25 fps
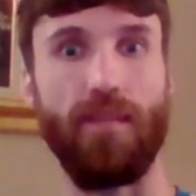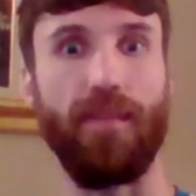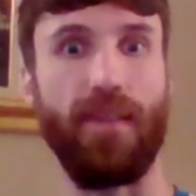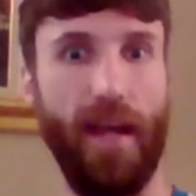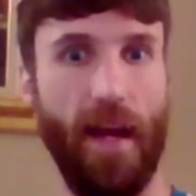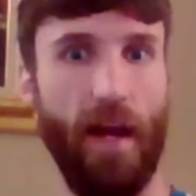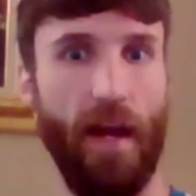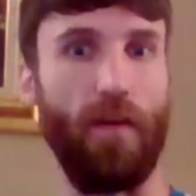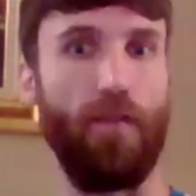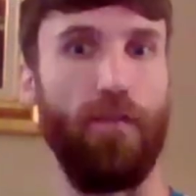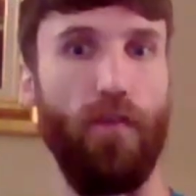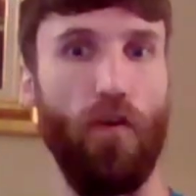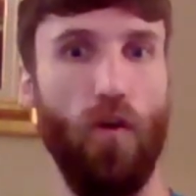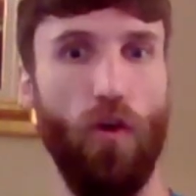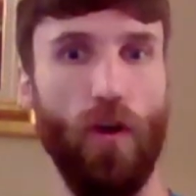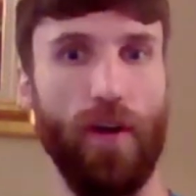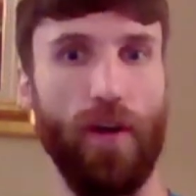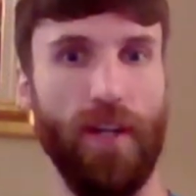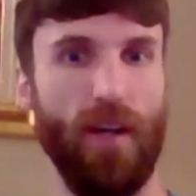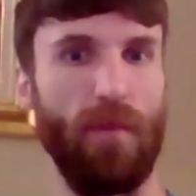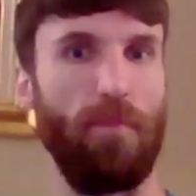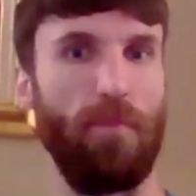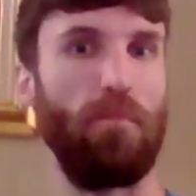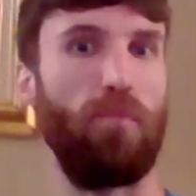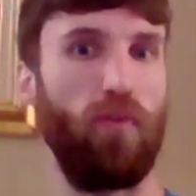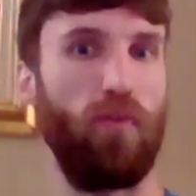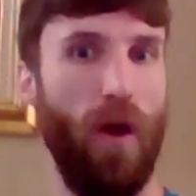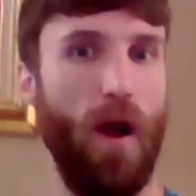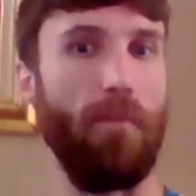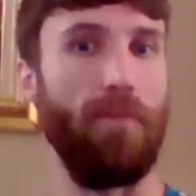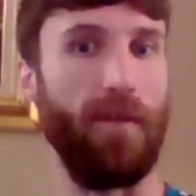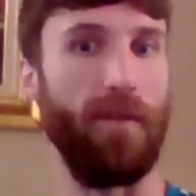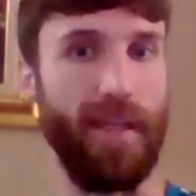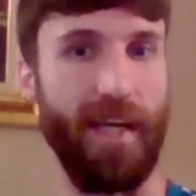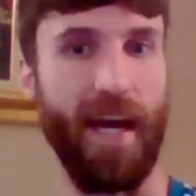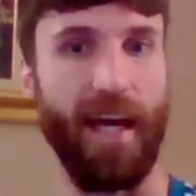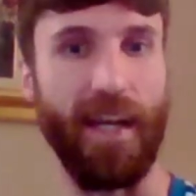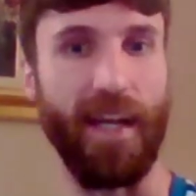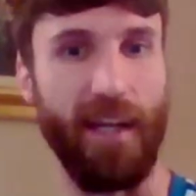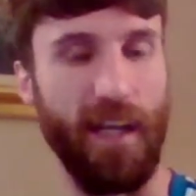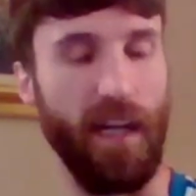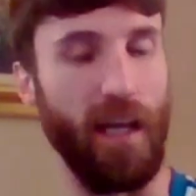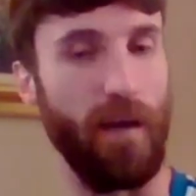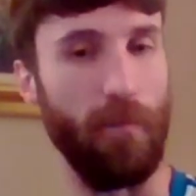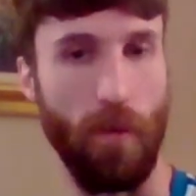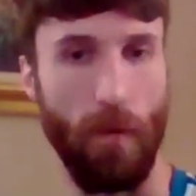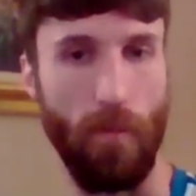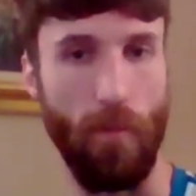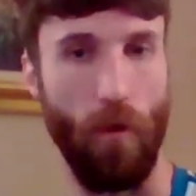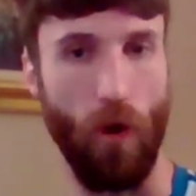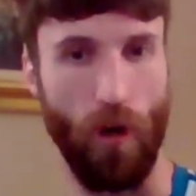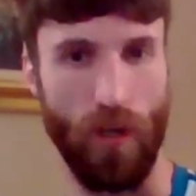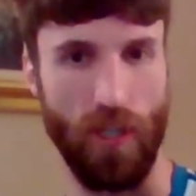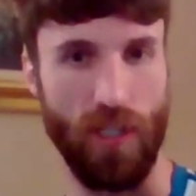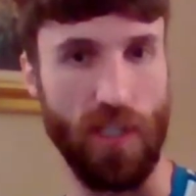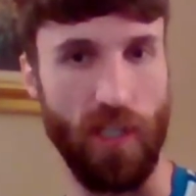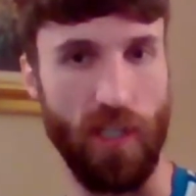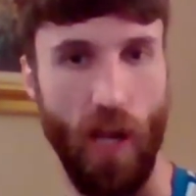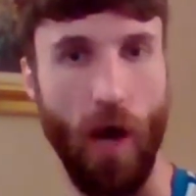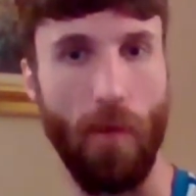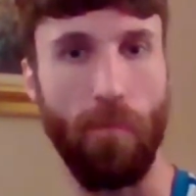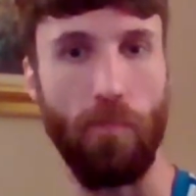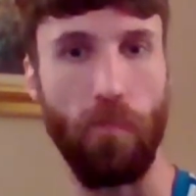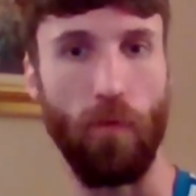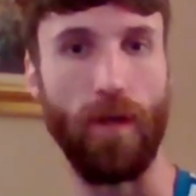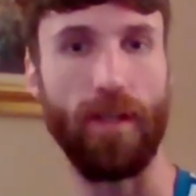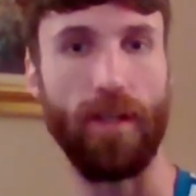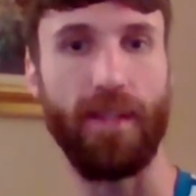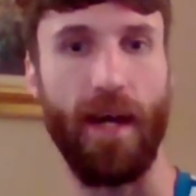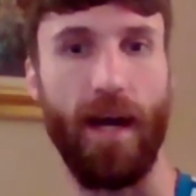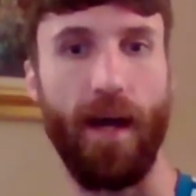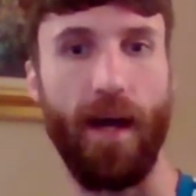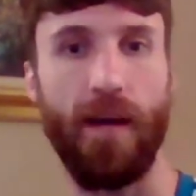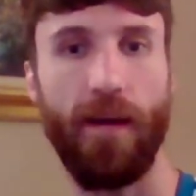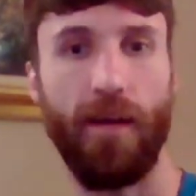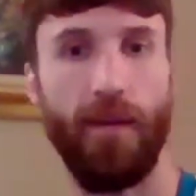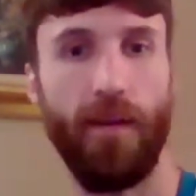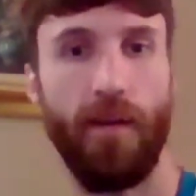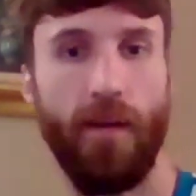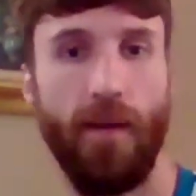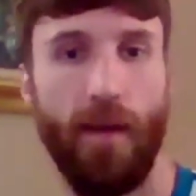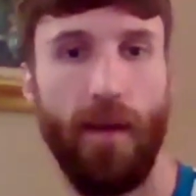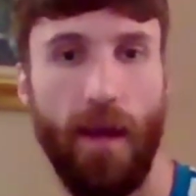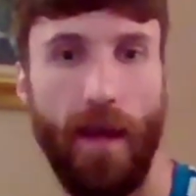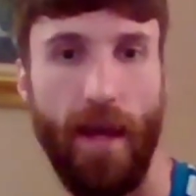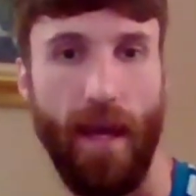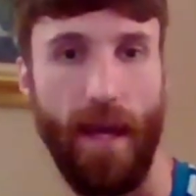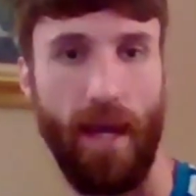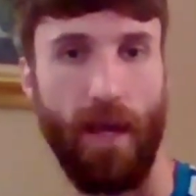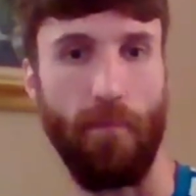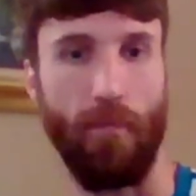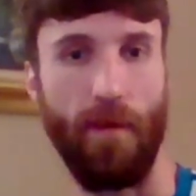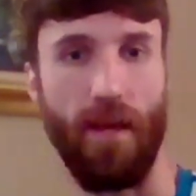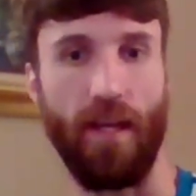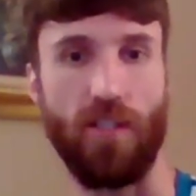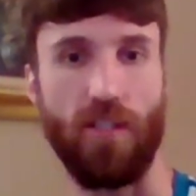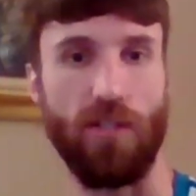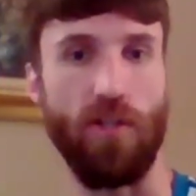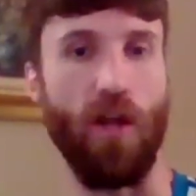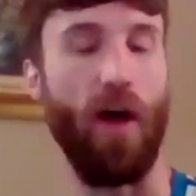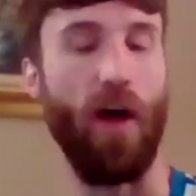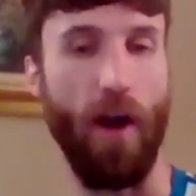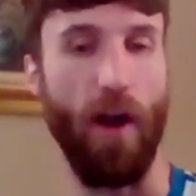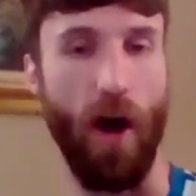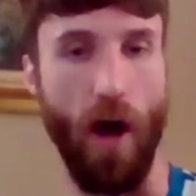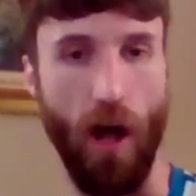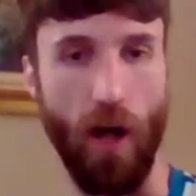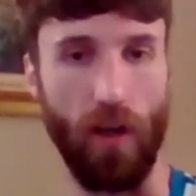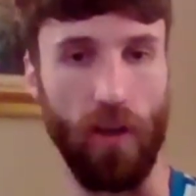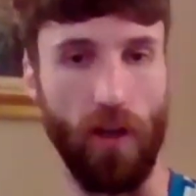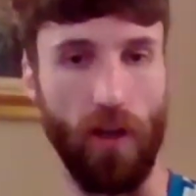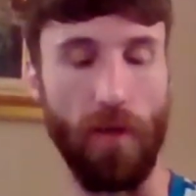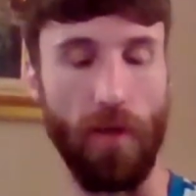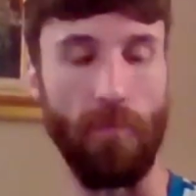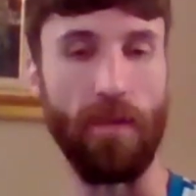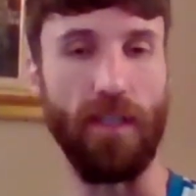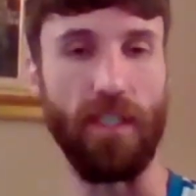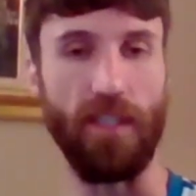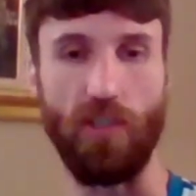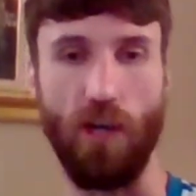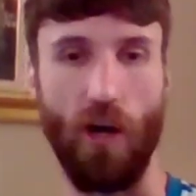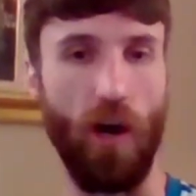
Therefore, you're probably getting a little bit more slop with that. Um, it's not all going to be